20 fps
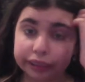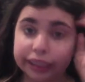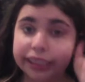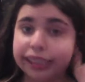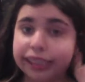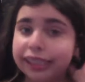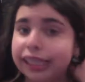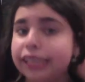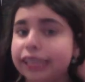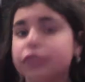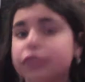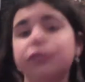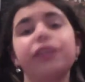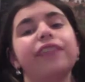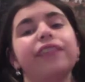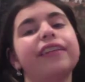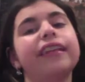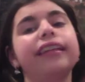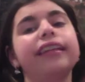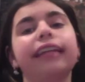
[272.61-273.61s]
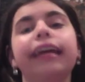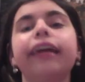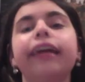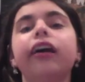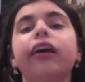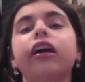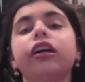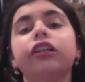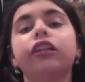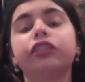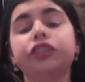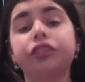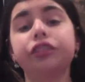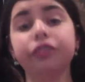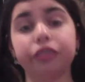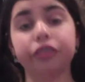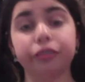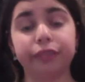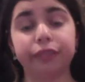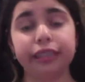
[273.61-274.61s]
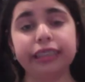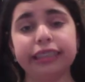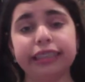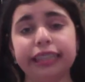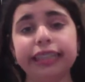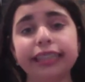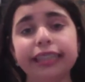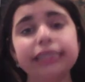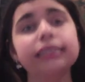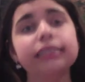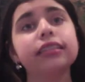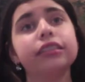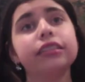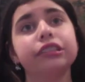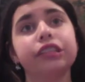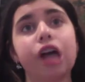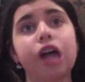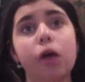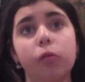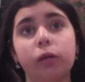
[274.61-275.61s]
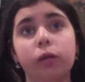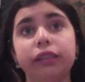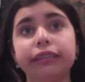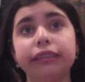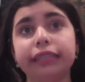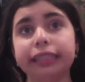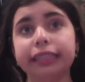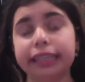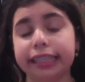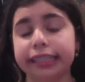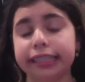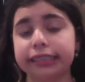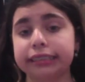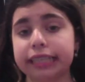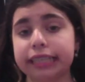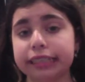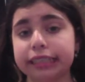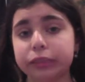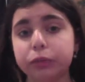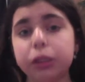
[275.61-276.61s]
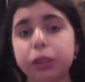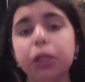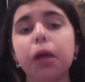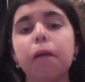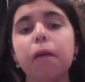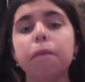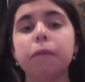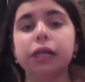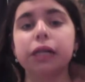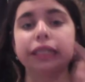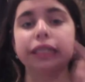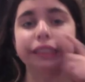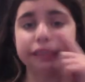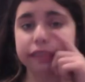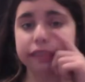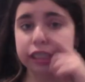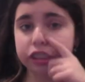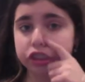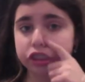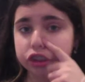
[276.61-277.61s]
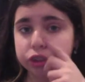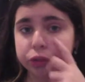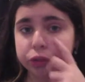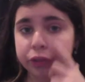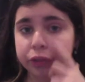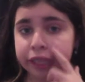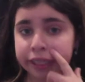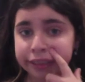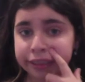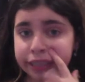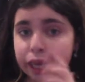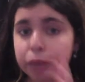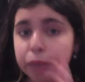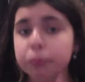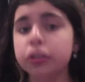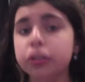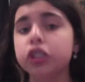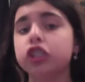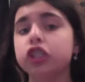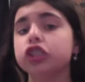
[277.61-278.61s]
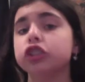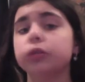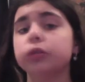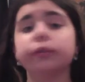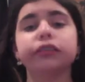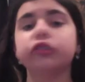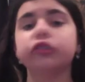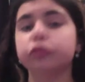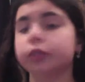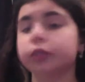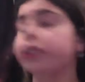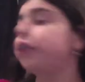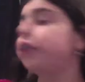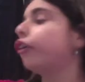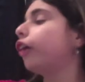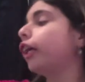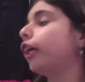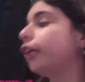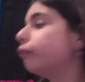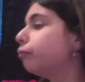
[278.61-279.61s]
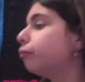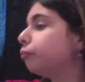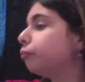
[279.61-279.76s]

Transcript: It gets rid of it in, like, 2-3 days. Not one day like it says it will. But it does shrink them. So it's really great.